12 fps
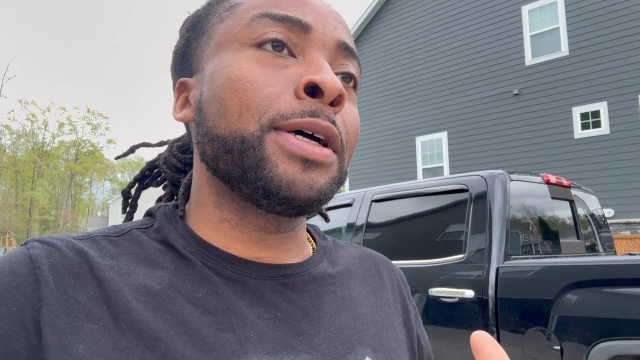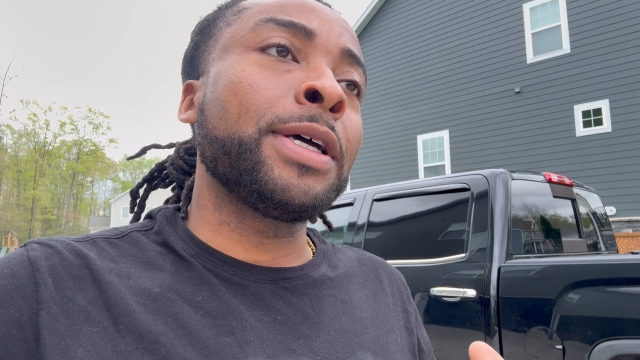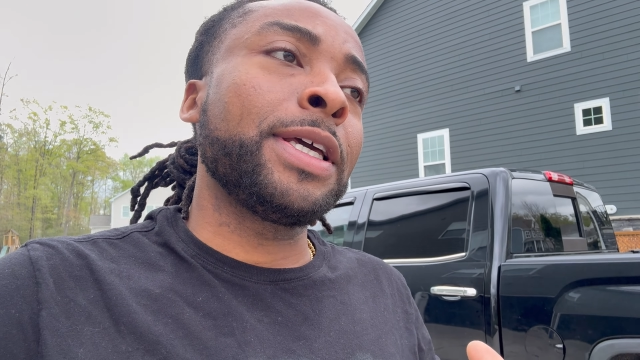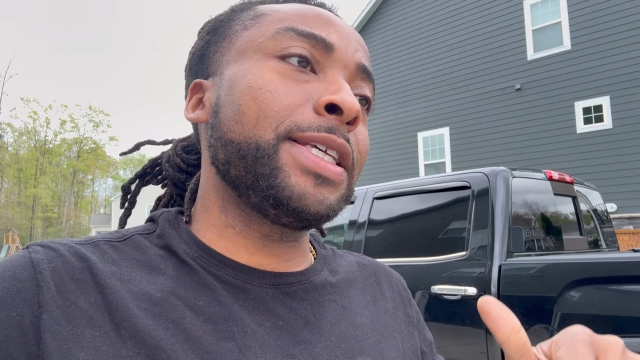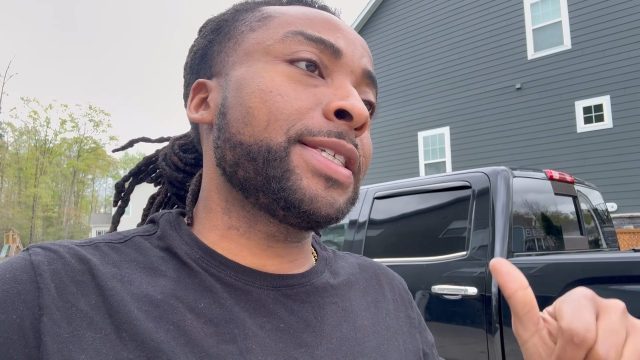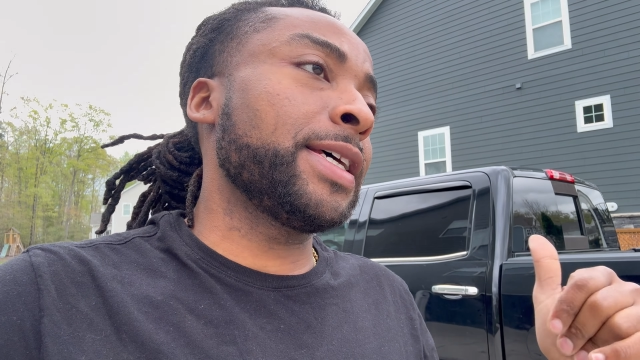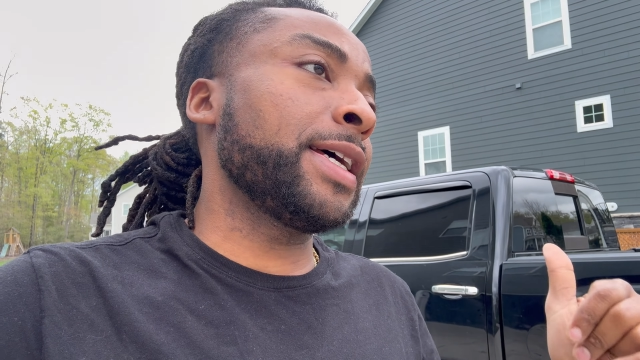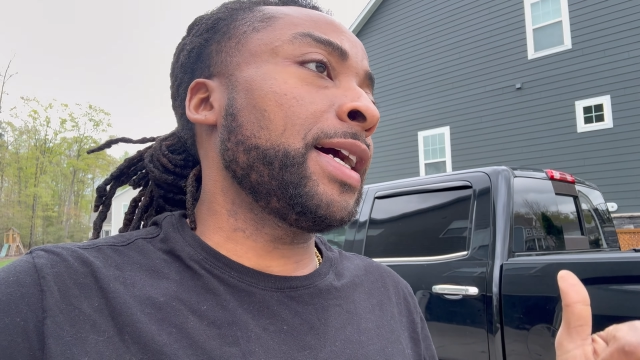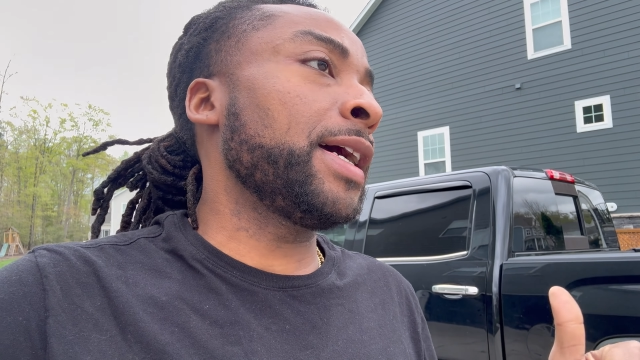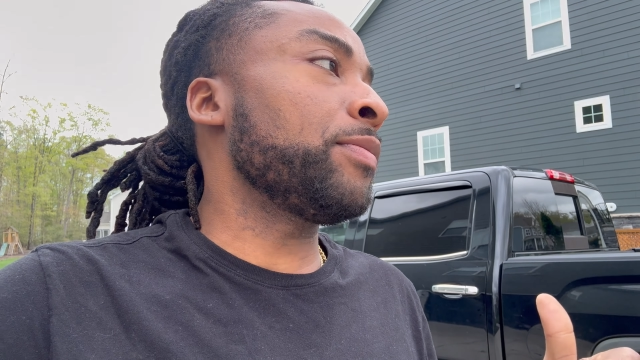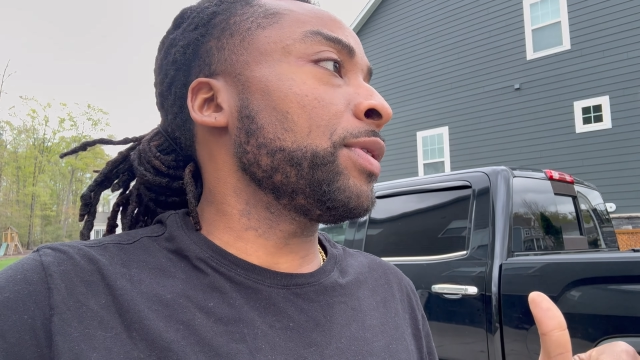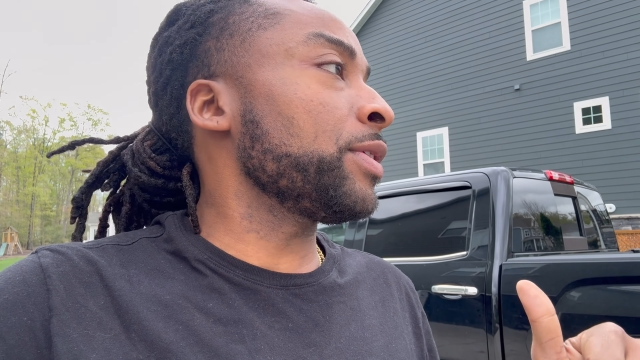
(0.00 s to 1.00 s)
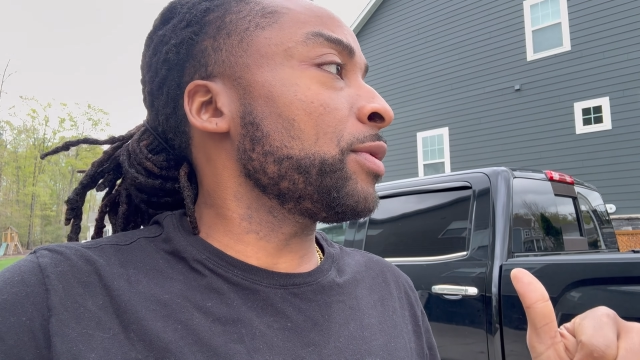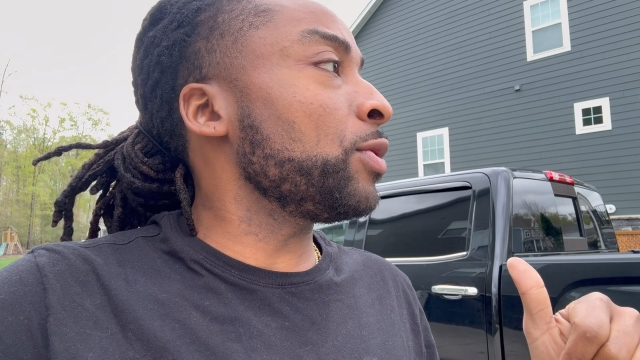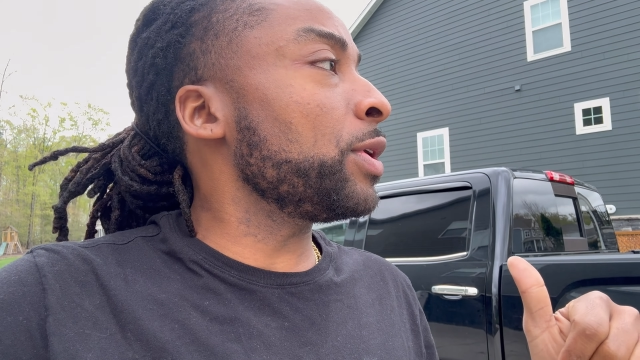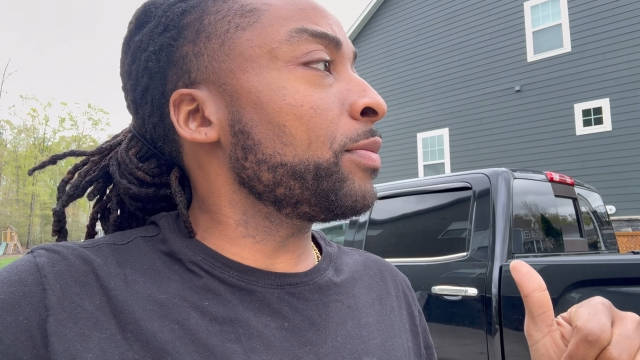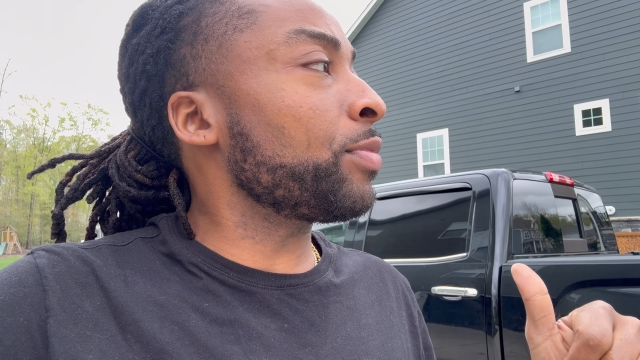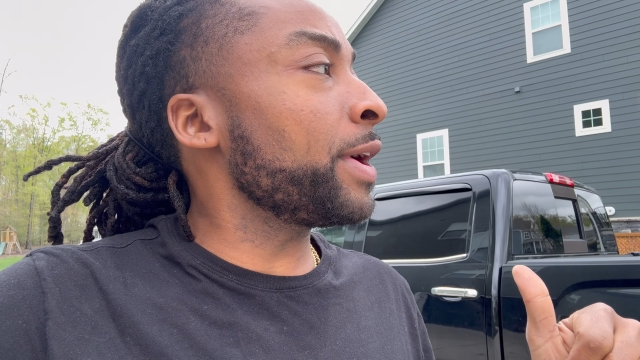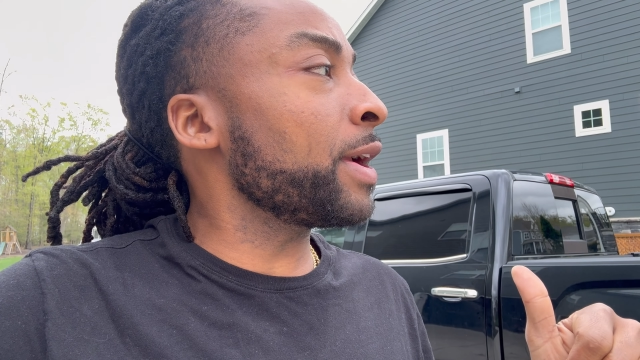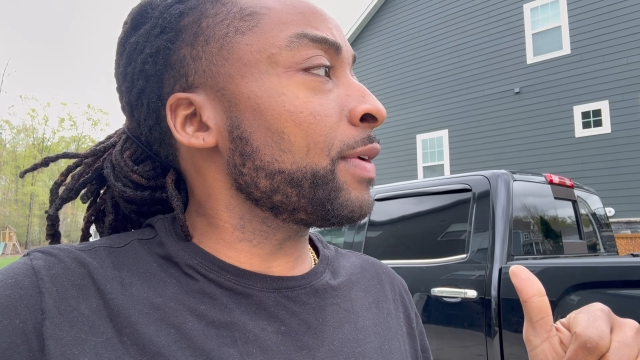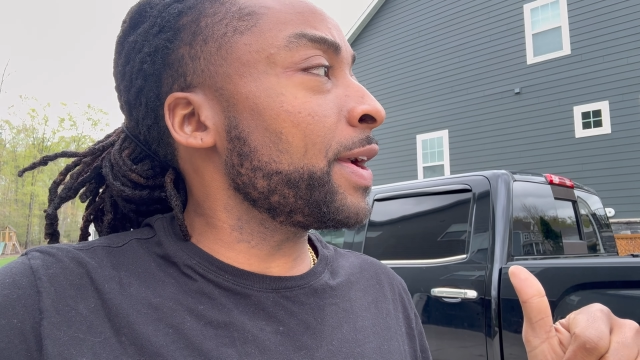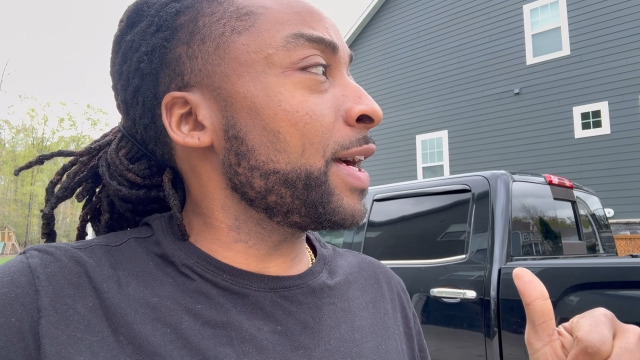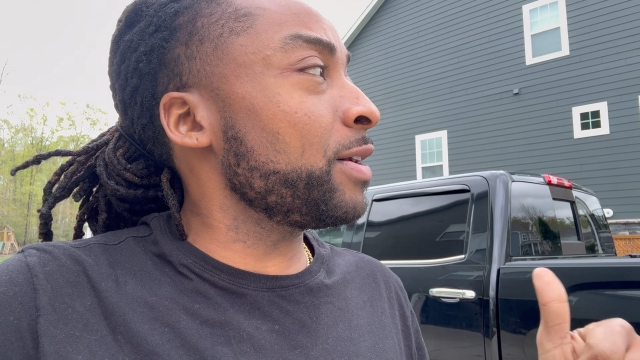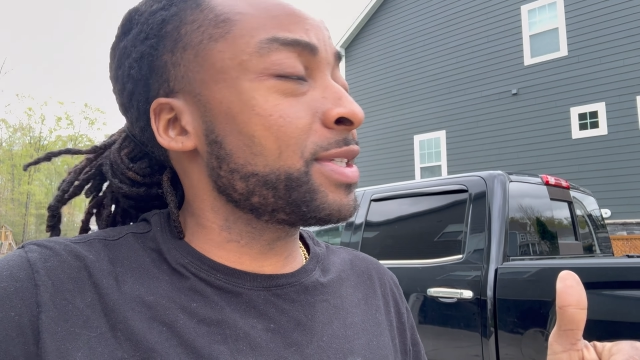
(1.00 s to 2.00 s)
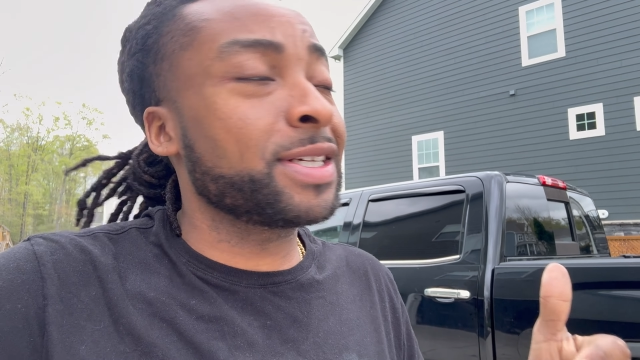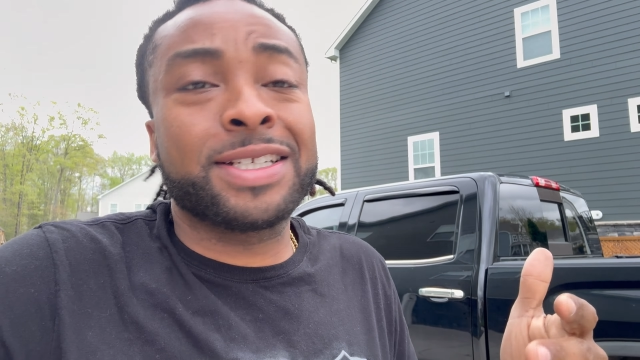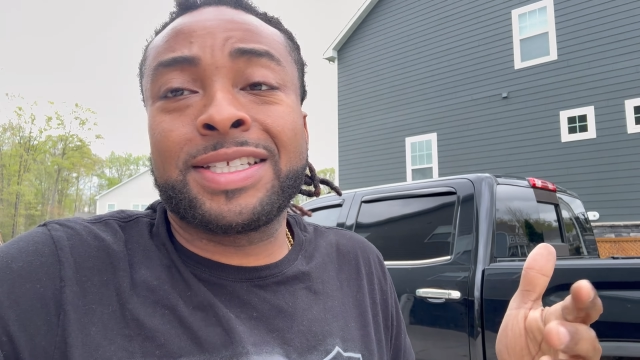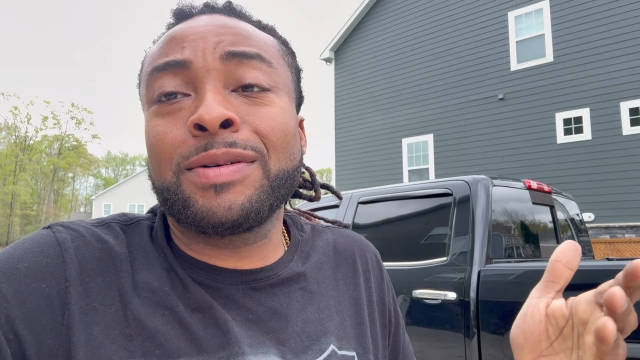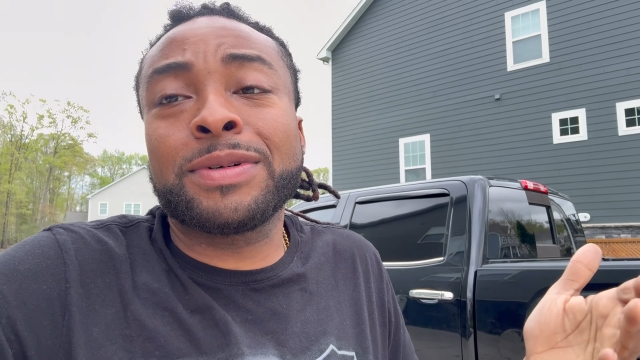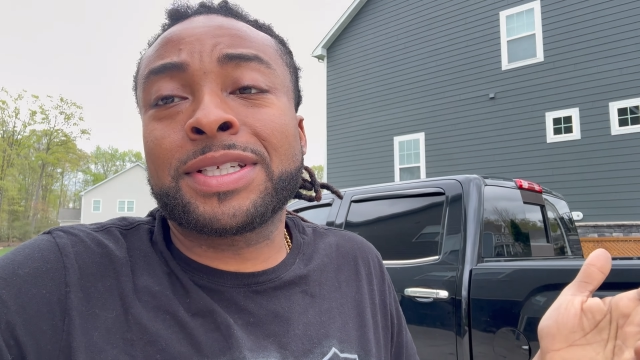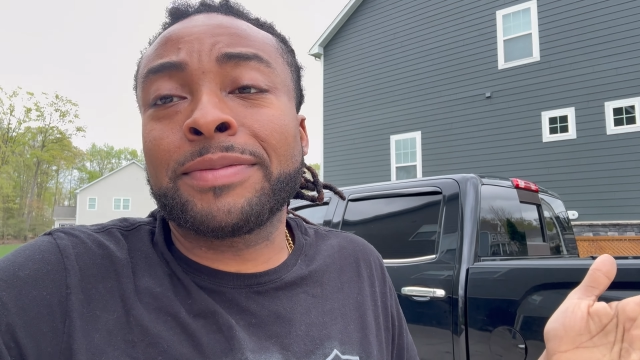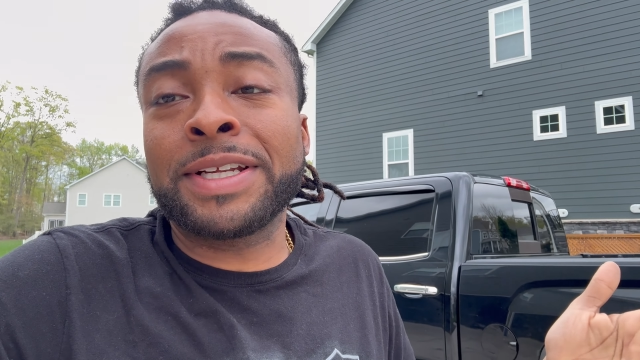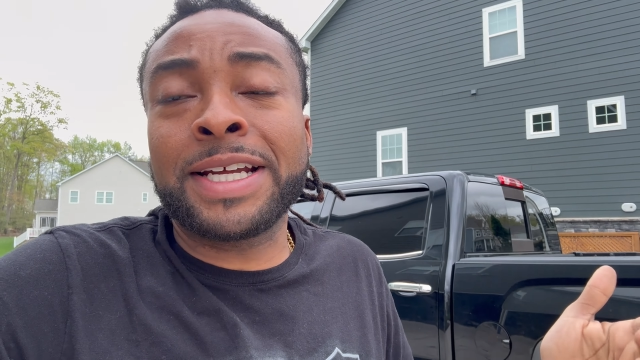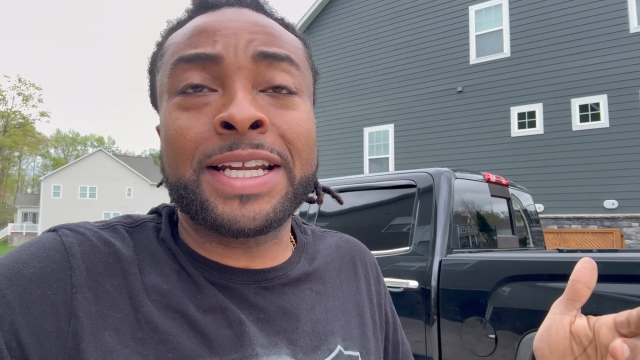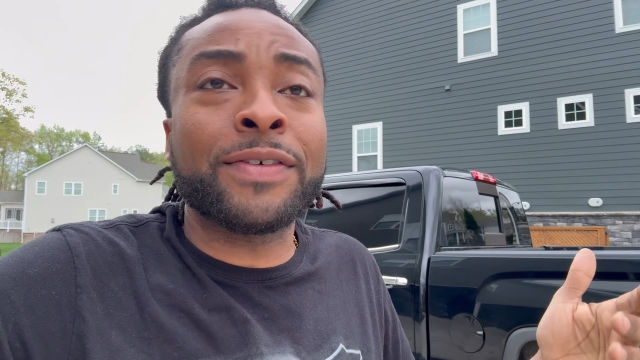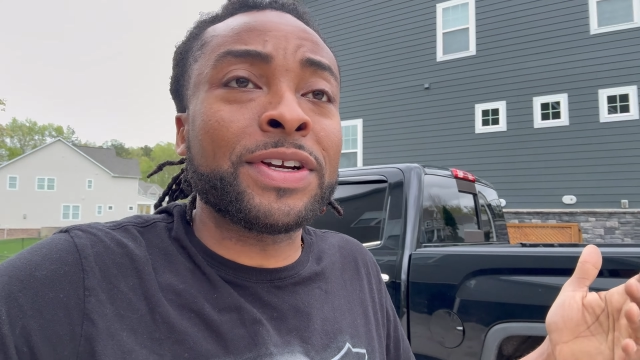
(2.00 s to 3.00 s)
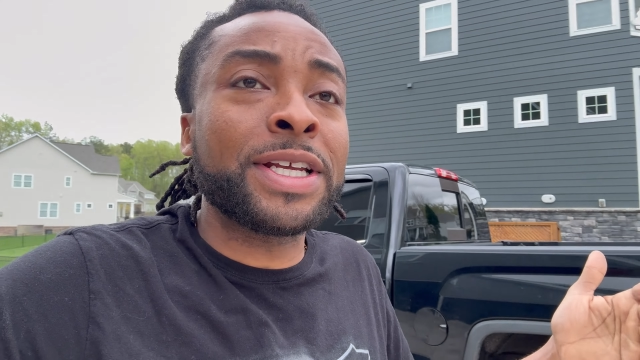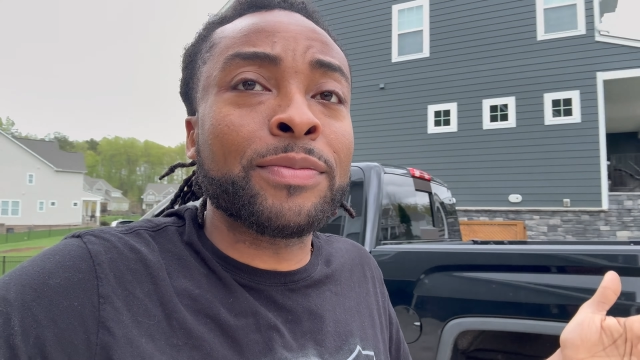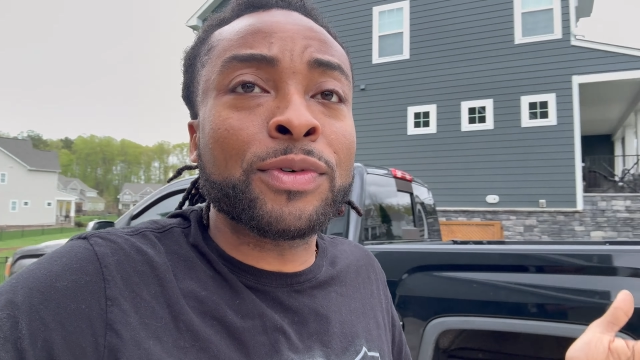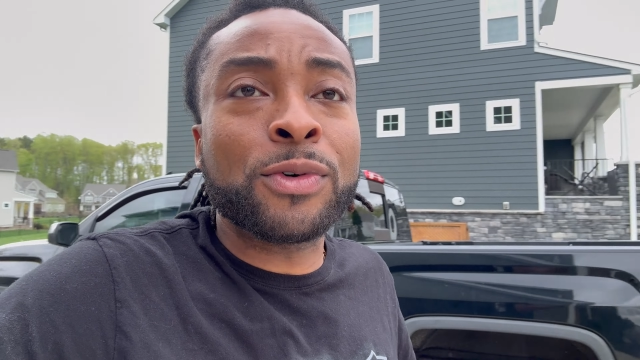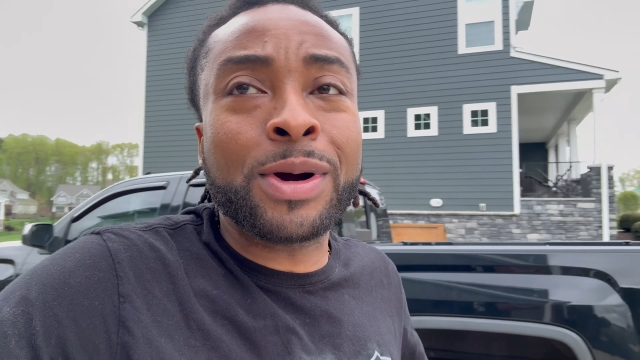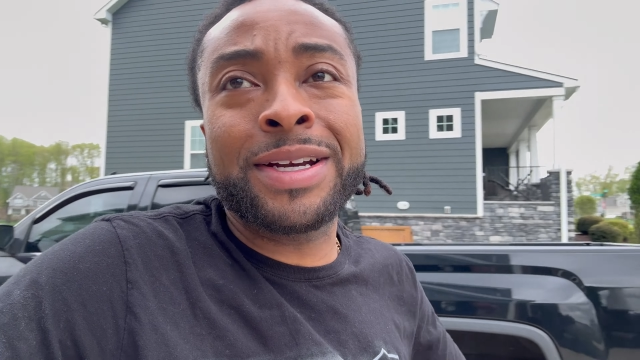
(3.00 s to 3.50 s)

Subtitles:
he said, all right, brother, go ahead and bring it around the house, because that was something I never did before.